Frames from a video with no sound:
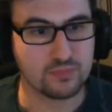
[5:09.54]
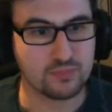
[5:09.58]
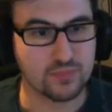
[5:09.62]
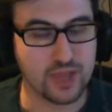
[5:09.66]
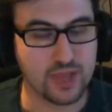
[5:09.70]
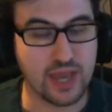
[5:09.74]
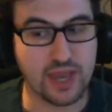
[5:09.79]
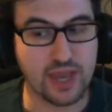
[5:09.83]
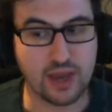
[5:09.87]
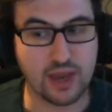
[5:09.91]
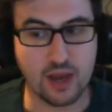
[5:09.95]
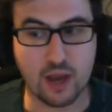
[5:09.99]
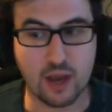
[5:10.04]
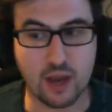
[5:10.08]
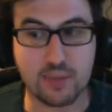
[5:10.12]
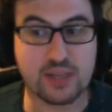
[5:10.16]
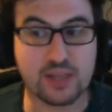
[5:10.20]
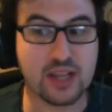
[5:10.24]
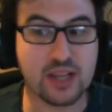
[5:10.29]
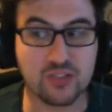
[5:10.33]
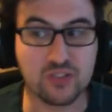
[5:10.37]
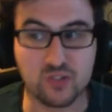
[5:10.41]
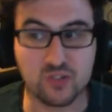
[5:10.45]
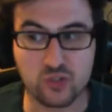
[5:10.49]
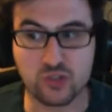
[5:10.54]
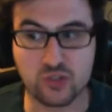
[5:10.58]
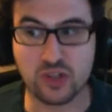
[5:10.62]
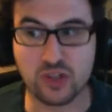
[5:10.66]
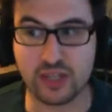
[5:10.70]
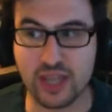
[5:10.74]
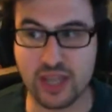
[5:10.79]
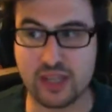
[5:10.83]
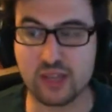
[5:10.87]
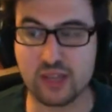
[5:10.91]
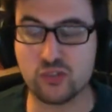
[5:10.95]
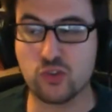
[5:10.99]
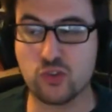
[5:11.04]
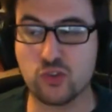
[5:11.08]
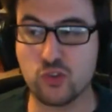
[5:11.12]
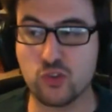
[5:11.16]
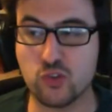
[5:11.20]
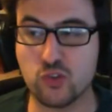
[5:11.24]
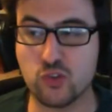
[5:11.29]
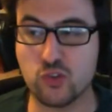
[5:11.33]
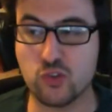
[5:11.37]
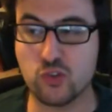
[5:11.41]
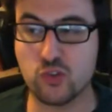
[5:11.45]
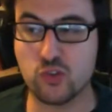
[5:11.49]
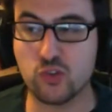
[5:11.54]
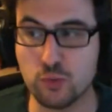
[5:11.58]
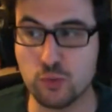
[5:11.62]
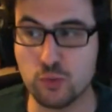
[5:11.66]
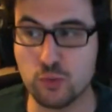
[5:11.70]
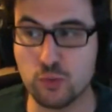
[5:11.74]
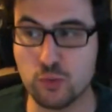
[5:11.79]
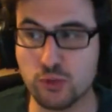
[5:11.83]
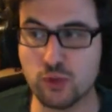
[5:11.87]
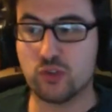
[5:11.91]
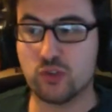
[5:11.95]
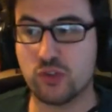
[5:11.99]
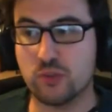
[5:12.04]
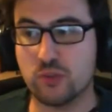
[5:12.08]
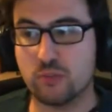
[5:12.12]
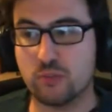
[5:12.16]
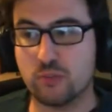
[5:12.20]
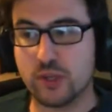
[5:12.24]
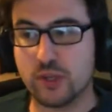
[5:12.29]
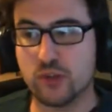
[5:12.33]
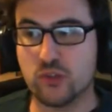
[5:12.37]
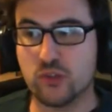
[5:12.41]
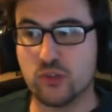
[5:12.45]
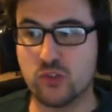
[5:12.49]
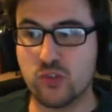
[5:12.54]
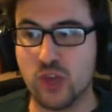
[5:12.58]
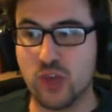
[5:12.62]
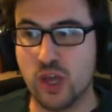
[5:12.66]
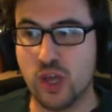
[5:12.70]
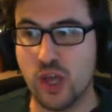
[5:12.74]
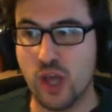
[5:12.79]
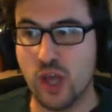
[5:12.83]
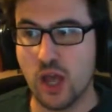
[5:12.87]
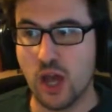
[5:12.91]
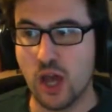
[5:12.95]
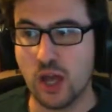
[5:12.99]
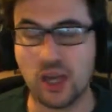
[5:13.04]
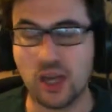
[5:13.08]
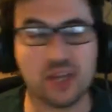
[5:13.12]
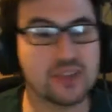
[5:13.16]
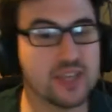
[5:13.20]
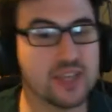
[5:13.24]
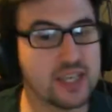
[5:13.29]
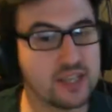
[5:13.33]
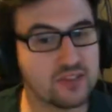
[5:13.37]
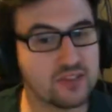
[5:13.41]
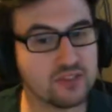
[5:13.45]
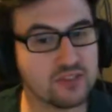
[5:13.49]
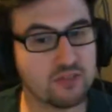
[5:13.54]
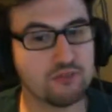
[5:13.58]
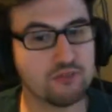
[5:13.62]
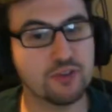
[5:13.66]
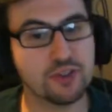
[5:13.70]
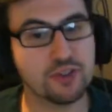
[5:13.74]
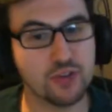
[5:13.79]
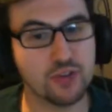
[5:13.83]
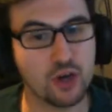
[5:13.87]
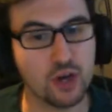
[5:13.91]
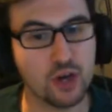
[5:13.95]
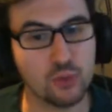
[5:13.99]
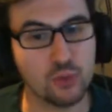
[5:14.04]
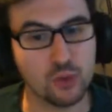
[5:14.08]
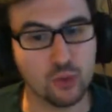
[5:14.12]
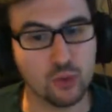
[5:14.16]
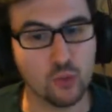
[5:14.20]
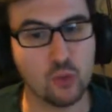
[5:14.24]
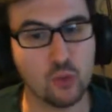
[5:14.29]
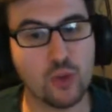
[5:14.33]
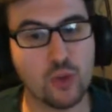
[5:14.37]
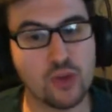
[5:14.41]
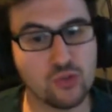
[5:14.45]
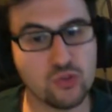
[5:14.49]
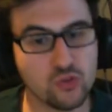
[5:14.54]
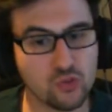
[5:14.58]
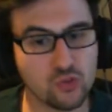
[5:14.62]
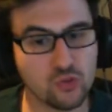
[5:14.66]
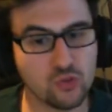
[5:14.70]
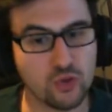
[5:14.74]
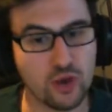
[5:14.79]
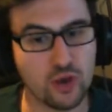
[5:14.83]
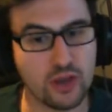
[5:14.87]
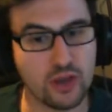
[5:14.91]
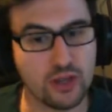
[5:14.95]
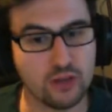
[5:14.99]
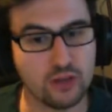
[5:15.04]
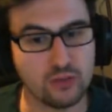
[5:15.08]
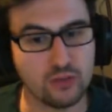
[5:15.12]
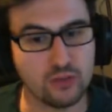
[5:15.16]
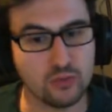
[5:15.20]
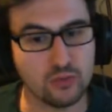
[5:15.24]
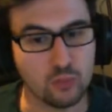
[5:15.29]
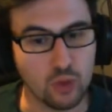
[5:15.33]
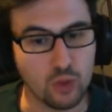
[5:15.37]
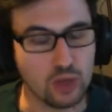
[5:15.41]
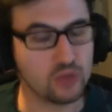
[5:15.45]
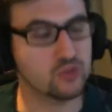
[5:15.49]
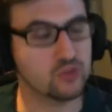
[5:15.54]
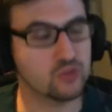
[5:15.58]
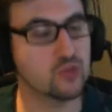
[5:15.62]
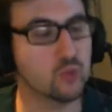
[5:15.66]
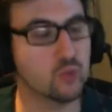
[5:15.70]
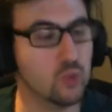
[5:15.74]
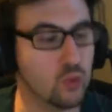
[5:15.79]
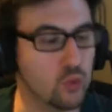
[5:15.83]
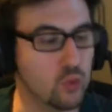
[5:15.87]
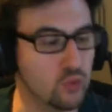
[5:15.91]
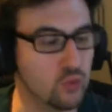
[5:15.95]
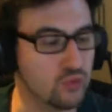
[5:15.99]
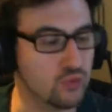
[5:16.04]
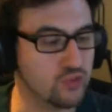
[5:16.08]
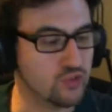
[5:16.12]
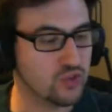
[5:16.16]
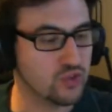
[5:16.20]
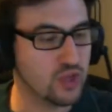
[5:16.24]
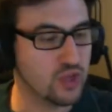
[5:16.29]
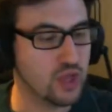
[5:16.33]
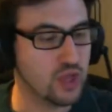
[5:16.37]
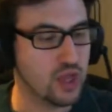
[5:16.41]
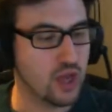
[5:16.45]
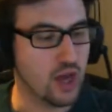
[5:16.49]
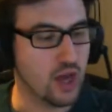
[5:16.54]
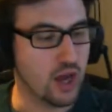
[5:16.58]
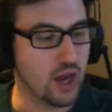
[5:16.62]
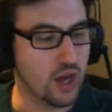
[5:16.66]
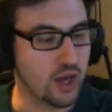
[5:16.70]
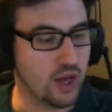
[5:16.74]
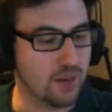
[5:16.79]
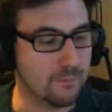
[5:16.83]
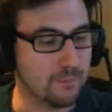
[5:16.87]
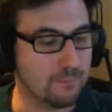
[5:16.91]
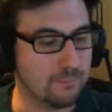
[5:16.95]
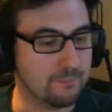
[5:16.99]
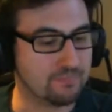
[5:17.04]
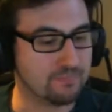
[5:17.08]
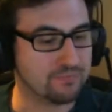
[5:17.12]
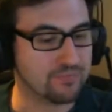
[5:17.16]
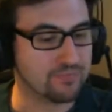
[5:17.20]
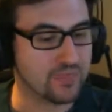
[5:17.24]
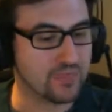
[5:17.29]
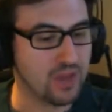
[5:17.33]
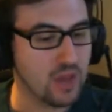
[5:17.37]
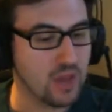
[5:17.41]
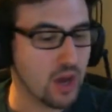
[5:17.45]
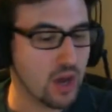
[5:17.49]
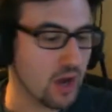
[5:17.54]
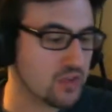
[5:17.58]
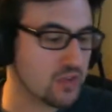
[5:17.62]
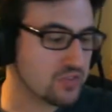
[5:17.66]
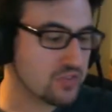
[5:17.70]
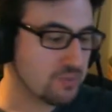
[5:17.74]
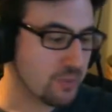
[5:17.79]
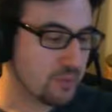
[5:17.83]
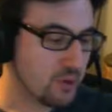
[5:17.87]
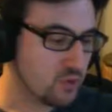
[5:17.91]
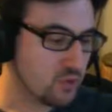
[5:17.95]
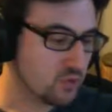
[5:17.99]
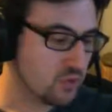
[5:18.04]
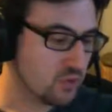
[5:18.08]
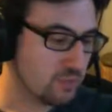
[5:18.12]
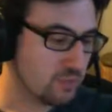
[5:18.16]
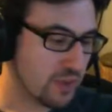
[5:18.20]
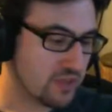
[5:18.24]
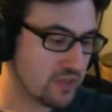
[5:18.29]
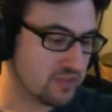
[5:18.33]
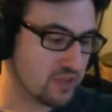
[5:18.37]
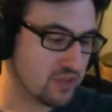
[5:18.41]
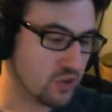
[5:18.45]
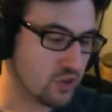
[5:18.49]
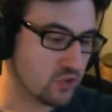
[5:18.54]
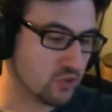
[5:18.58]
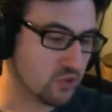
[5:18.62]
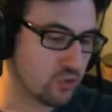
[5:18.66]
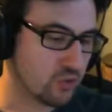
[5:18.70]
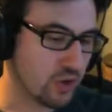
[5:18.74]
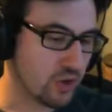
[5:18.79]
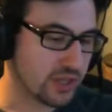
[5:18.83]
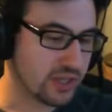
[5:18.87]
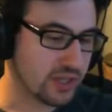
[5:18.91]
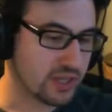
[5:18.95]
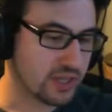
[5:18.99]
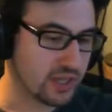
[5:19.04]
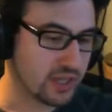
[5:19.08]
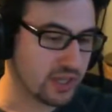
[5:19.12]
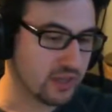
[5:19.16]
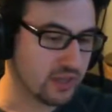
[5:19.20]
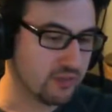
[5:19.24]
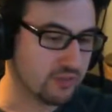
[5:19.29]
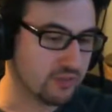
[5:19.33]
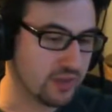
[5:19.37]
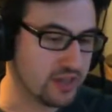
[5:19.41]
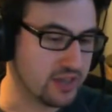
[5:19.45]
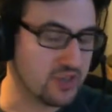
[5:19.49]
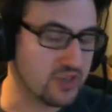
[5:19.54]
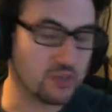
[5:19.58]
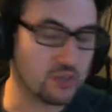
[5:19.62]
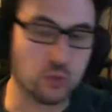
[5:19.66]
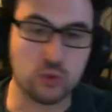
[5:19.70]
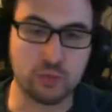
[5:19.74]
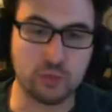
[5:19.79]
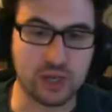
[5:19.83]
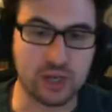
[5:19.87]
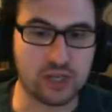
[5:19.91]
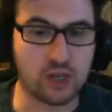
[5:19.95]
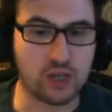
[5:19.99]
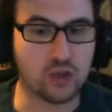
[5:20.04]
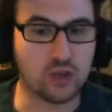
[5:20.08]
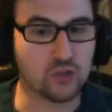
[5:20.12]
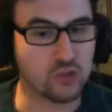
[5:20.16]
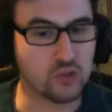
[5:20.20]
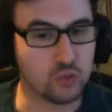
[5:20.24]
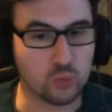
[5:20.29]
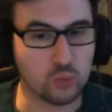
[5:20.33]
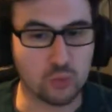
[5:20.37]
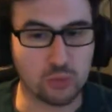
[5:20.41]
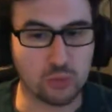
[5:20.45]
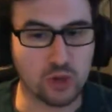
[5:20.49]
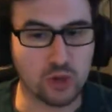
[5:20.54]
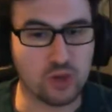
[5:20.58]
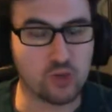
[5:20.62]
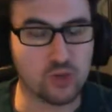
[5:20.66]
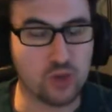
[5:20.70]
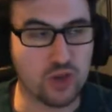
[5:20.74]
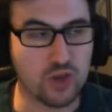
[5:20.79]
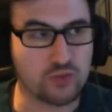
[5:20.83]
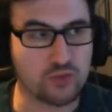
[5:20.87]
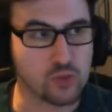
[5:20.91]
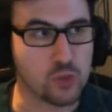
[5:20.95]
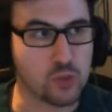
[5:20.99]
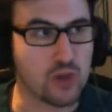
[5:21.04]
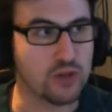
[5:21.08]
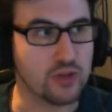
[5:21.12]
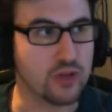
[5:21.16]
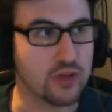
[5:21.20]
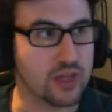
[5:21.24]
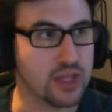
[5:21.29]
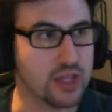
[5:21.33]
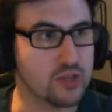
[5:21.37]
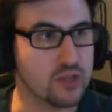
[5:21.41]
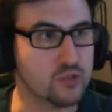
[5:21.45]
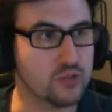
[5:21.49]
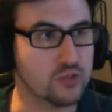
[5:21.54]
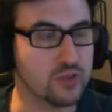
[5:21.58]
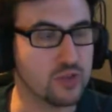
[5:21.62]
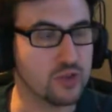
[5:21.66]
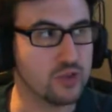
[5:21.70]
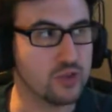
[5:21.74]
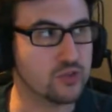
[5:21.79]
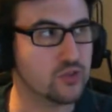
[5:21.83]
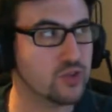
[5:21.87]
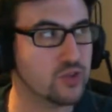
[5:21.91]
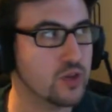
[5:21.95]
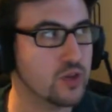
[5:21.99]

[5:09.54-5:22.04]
Yeah, I mean again that's a super good question because, and I think it's something that I will always try and work towards. I suppose the best answer I can give, and this wouldn't be an answer that would apply to everyone, is that